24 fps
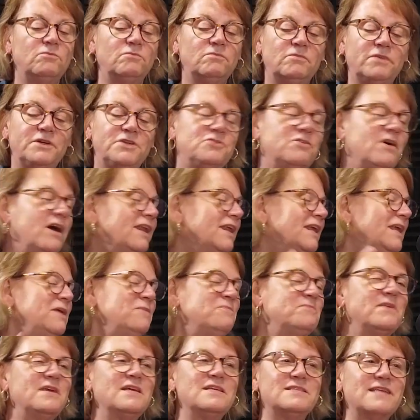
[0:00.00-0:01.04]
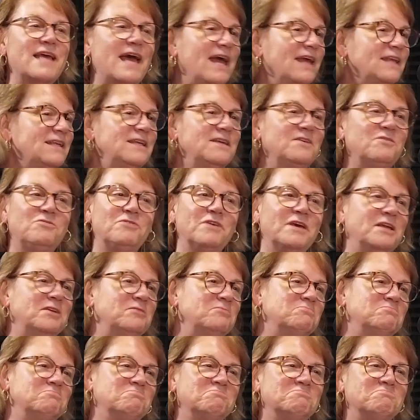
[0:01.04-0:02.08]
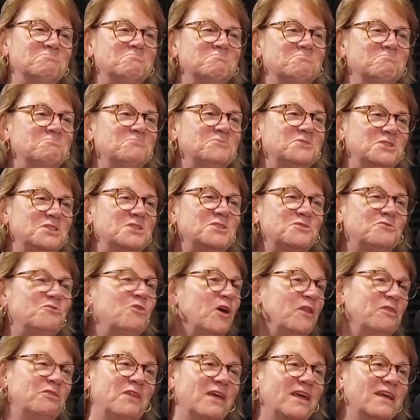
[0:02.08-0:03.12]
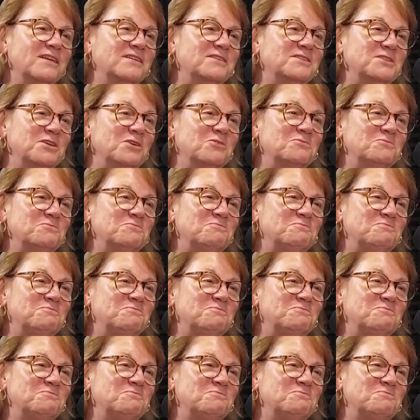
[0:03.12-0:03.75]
We try to keep things active and just fun things. So.